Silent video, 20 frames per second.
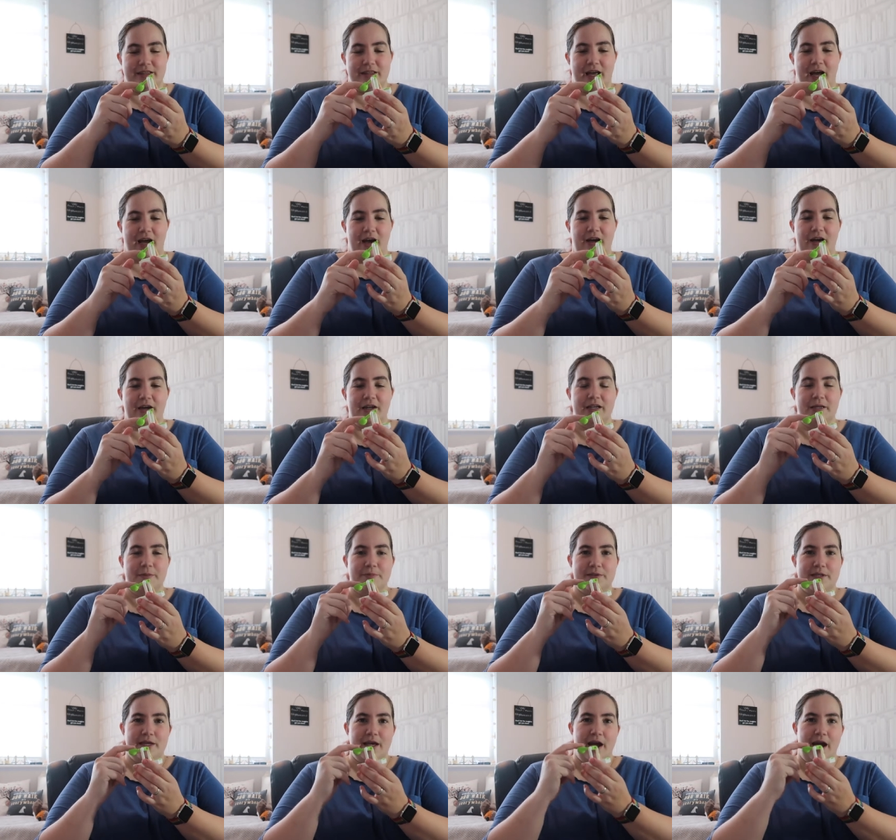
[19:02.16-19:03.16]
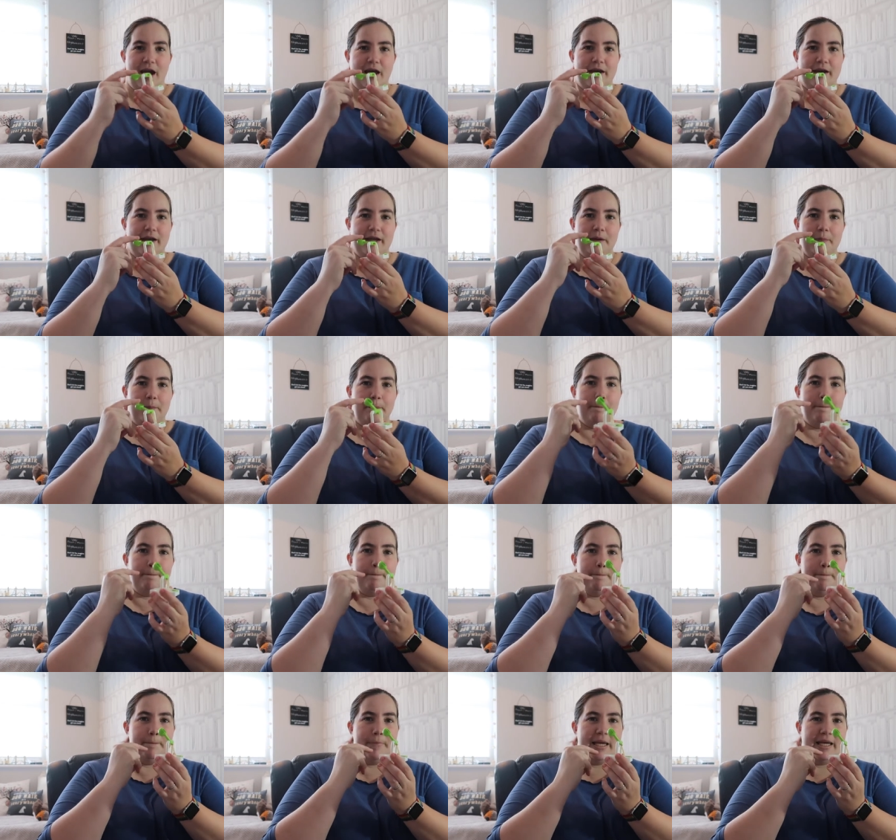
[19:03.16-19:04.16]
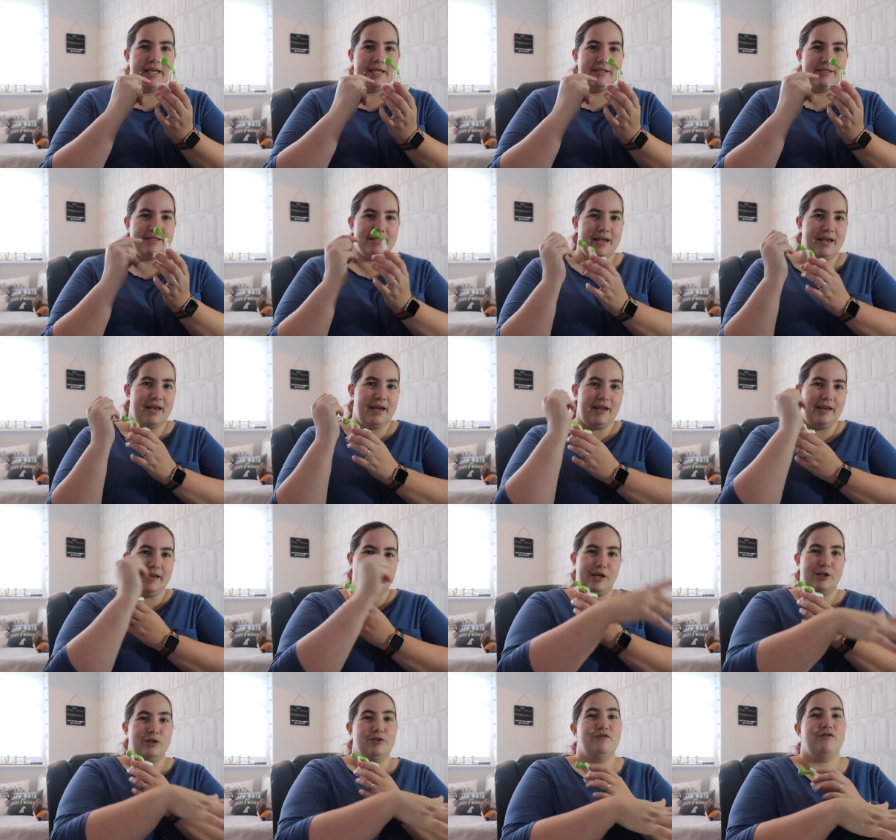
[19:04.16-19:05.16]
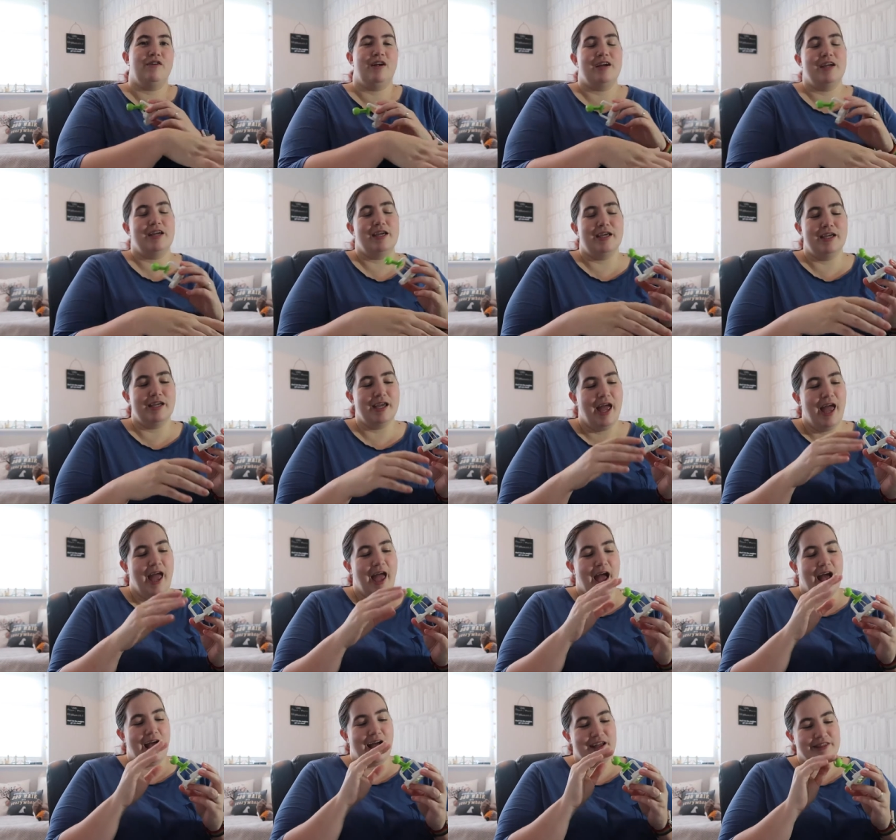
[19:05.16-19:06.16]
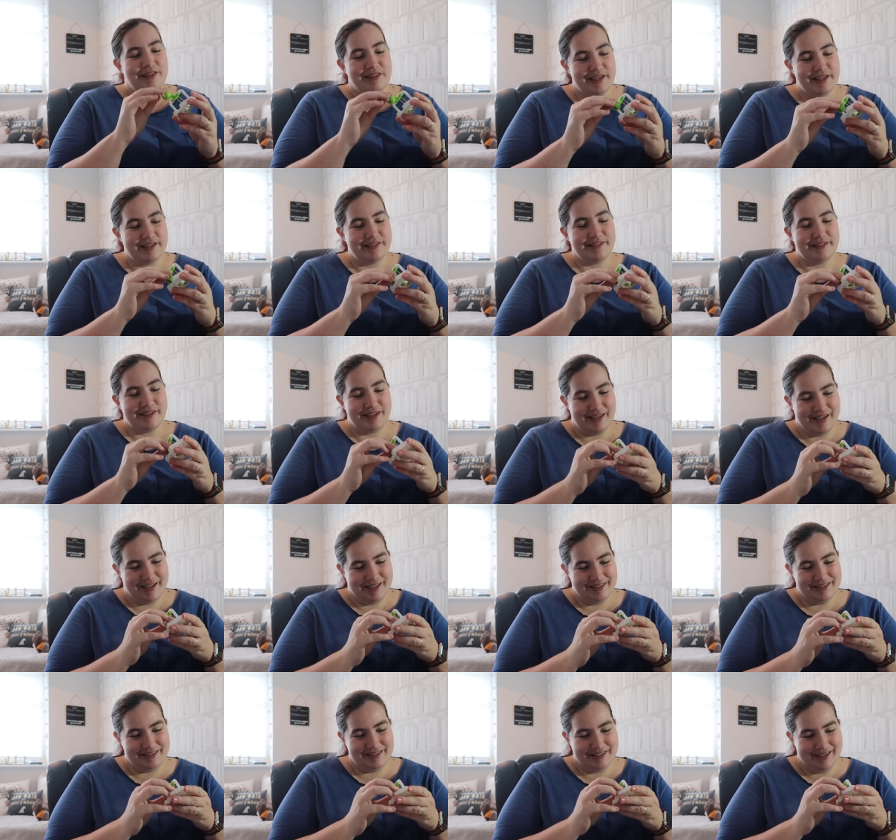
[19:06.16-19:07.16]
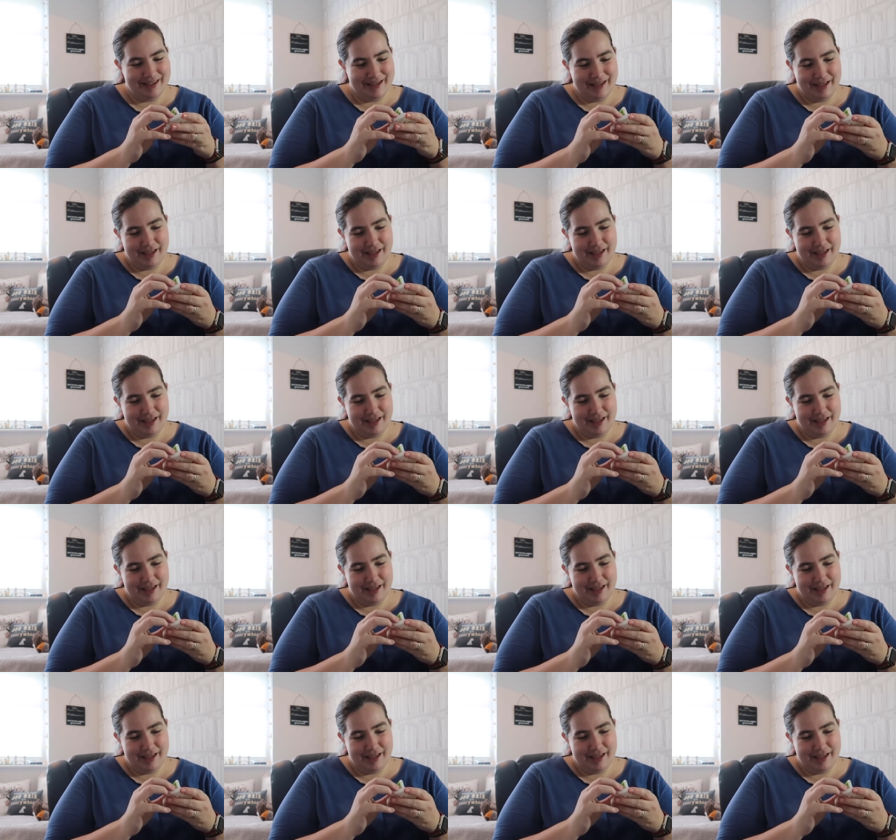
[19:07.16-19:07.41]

that unclips it and it pings it and it goes flying and this is